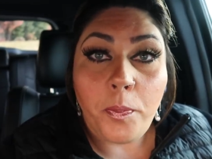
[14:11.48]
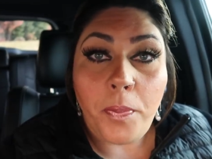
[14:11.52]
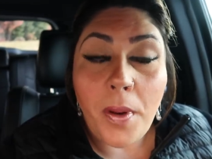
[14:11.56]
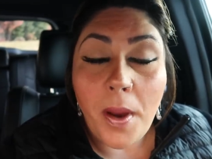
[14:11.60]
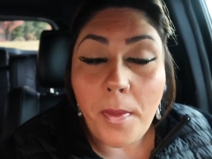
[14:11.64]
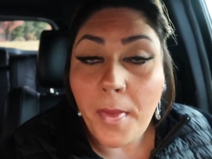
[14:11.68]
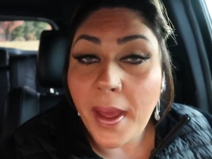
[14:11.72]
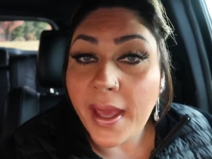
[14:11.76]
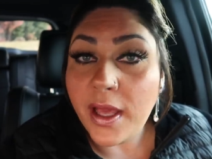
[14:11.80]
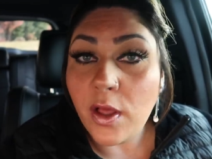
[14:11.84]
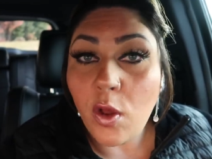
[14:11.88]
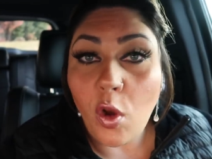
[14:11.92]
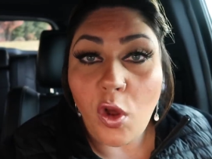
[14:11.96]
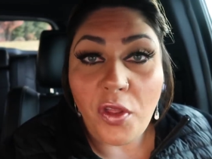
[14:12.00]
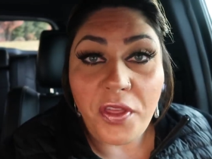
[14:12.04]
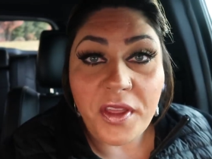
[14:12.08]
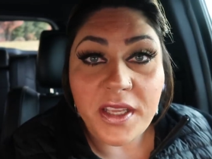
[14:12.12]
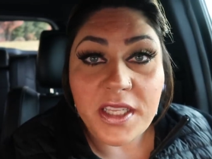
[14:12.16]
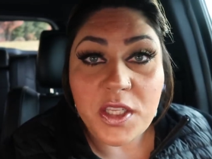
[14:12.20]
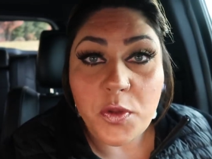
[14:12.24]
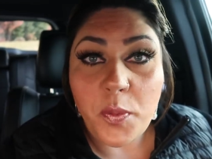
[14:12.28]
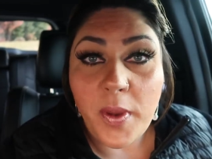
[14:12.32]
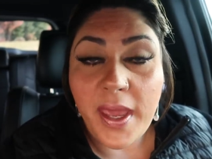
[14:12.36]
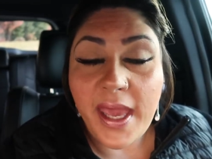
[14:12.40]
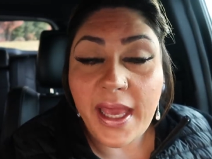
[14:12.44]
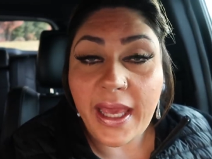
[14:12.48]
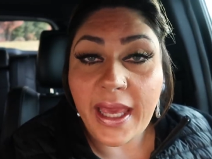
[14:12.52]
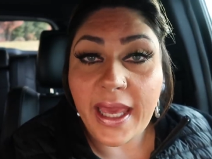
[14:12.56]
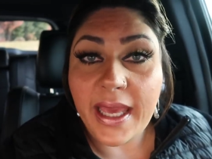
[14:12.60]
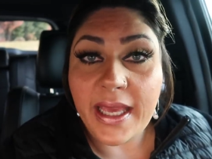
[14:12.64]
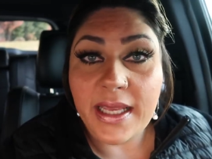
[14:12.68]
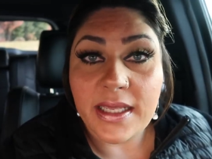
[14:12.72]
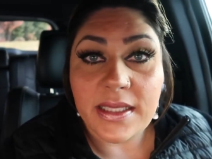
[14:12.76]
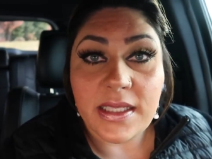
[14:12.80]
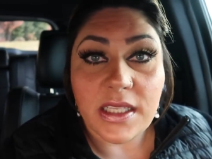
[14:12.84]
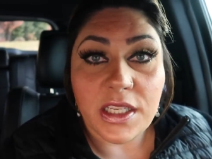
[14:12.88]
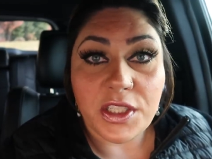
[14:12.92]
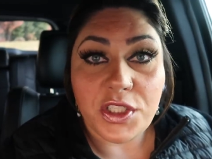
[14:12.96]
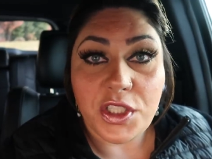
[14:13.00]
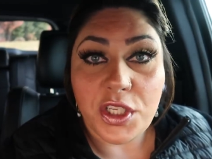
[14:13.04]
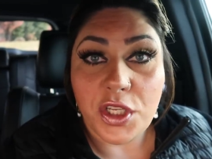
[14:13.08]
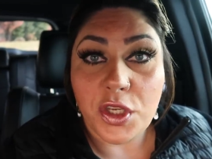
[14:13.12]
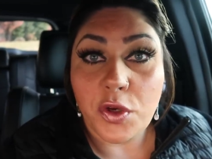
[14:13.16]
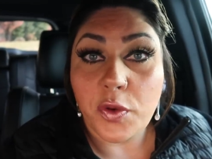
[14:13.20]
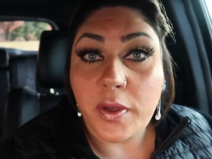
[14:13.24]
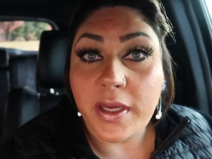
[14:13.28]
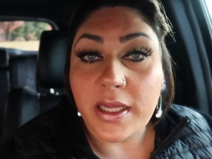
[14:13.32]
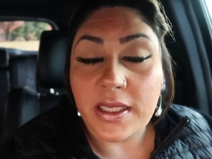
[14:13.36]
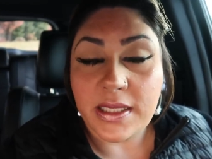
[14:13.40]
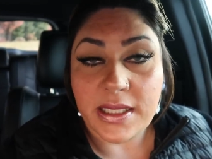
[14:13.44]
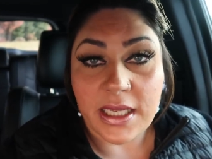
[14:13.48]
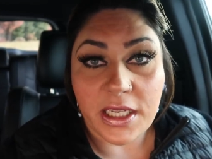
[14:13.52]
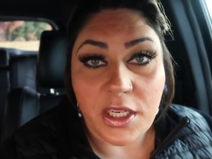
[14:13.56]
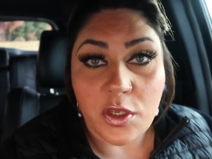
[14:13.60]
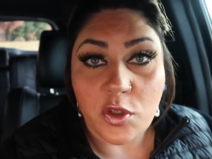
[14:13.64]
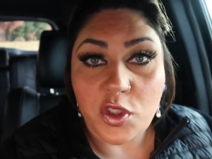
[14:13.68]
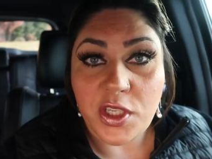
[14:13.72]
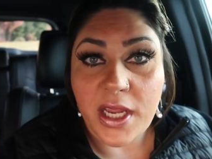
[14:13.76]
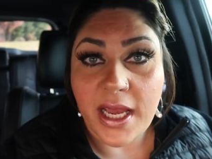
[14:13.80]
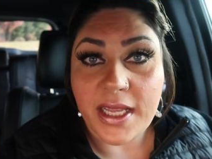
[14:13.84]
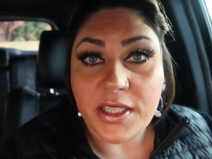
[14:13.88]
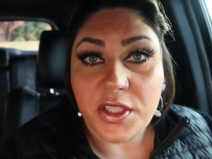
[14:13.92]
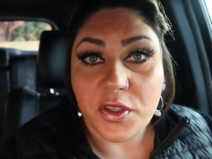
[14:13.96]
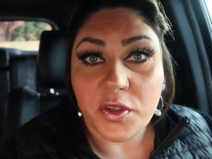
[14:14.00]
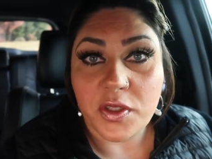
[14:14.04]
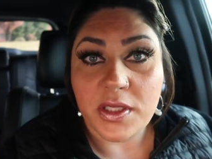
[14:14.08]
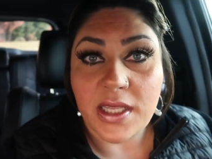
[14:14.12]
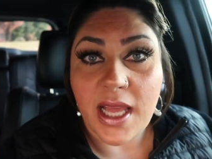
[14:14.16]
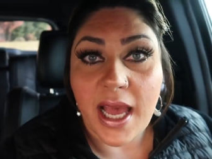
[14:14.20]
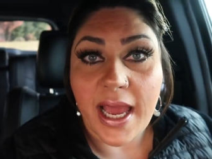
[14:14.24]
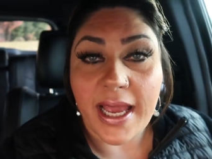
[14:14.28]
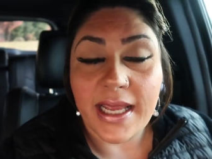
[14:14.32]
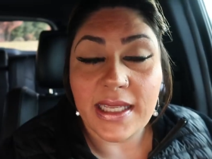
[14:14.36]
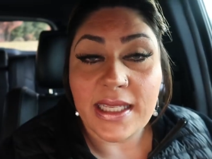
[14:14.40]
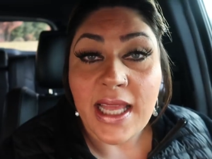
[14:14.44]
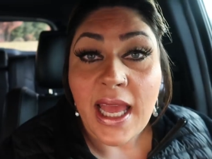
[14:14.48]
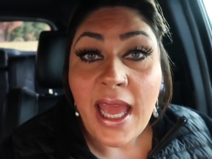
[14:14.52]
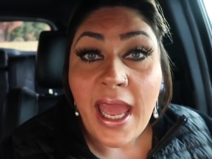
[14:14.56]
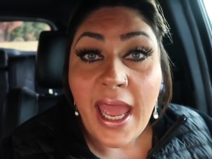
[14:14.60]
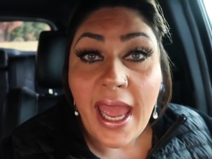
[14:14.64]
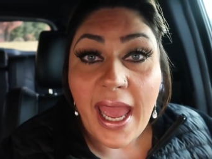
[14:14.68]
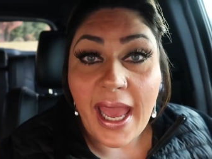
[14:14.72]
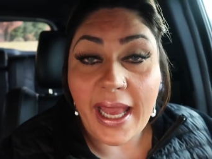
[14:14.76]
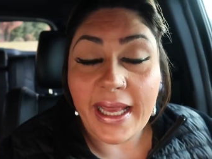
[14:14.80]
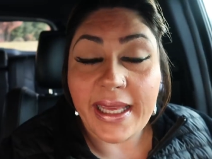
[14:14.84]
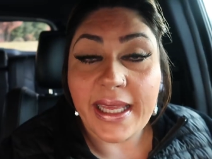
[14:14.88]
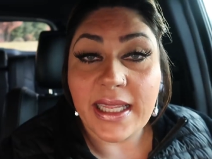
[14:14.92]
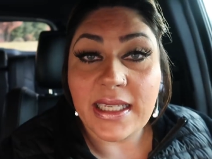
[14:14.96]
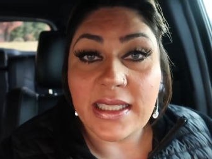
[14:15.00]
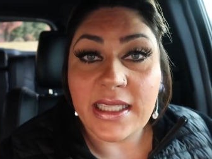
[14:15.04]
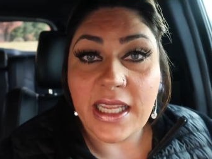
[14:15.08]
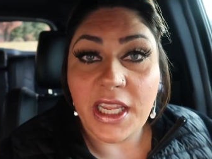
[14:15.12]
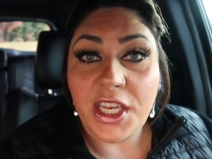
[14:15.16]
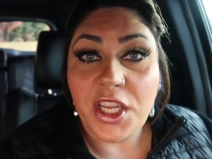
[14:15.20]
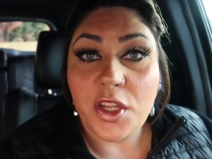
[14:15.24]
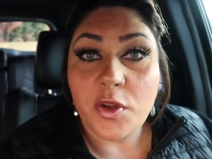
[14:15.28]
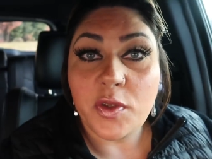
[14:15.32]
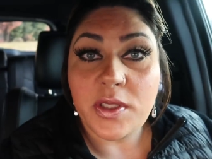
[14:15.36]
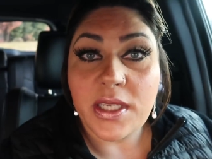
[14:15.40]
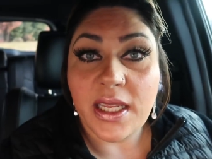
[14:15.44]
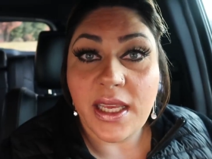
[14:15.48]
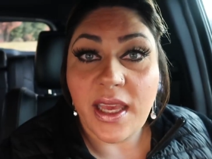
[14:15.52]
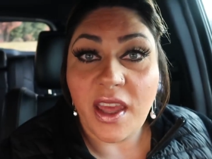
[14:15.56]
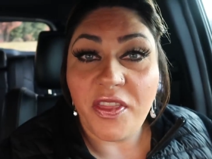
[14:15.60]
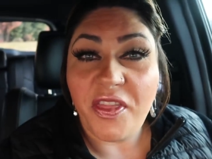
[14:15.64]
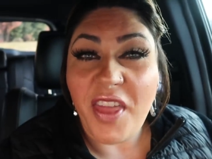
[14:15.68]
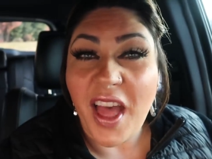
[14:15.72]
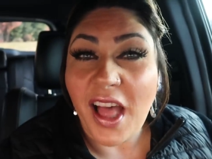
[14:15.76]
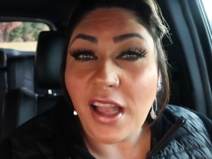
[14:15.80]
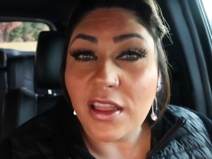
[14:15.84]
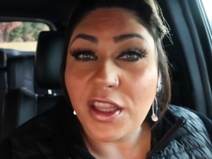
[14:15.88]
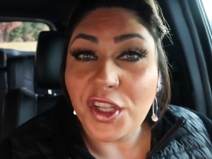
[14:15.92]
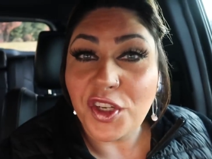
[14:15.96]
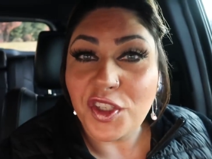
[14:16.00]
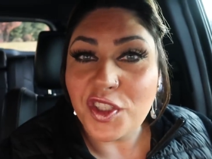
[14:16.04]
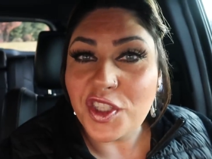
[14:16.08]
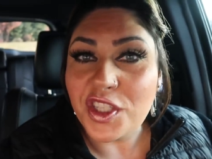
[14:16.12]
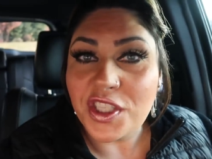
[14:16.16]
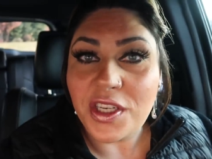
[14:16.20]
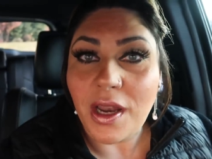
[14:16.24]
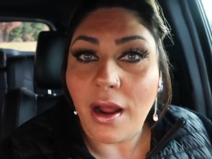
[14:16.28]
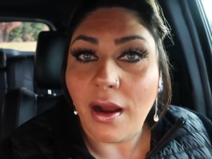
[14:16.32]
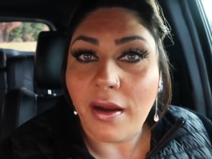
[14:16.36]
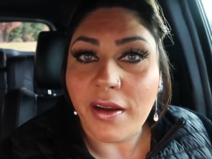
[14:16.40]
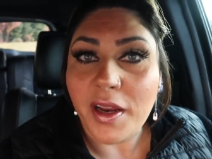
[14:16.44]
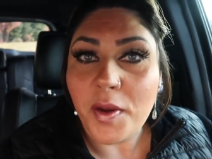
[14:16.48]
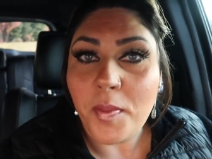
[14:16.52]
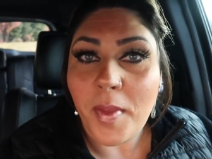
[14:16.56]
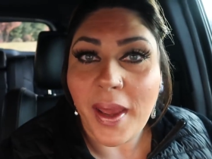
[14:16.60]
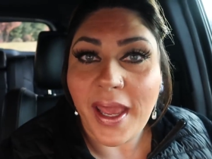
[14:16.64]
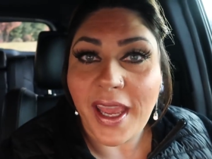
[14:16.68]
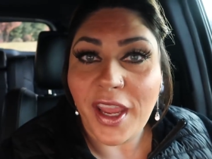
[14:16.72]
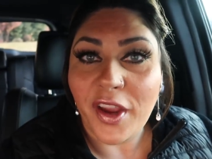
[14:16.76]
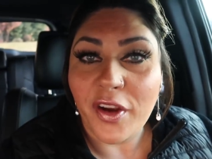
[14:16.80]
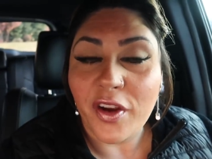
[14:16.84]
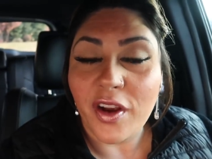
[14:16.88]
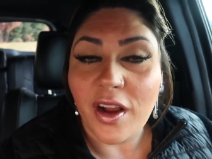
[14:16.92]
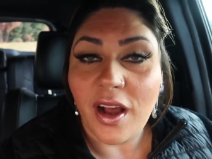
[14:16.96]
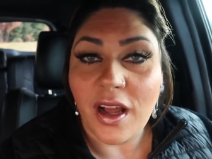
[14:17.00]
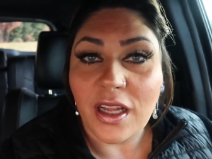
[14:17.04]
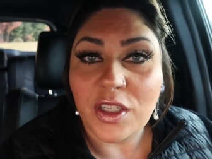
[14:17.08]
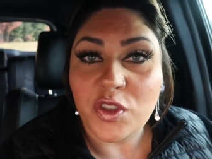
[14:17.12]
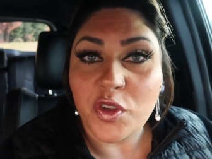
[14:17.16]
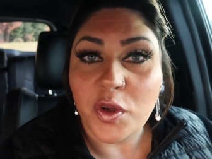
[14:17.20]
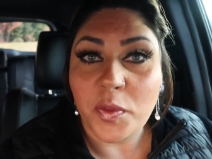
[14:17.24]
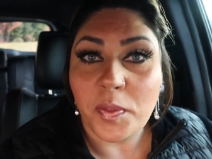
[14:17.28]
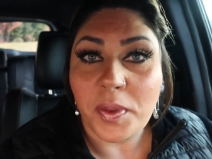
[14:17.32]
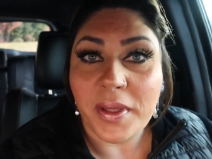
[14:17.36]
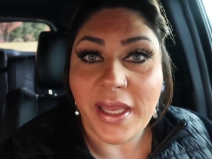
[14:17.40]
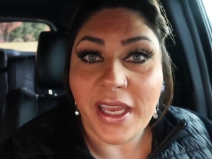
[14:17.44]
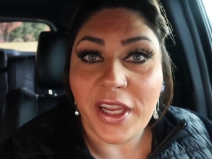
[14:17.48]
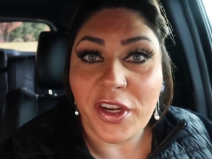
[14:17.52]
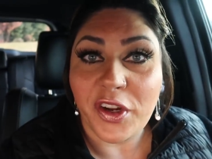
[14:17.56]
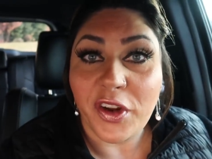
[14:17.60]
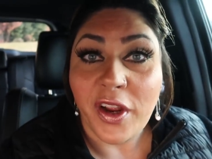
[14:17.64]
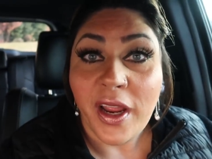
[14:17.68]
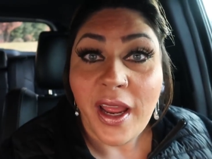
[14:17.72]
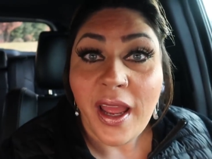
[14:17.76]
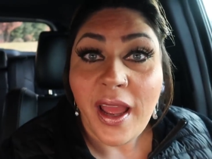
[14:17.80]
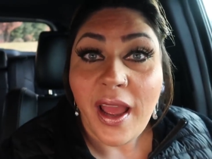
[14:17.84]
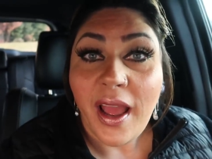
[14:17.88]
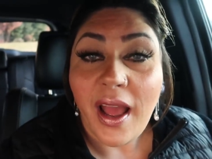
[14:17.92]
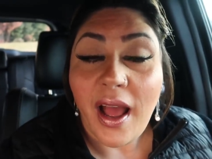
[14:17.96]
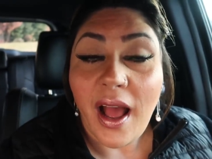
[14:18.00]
But my goal this week is to continue jazzercise and continue to get that little star in my Erin Condren planner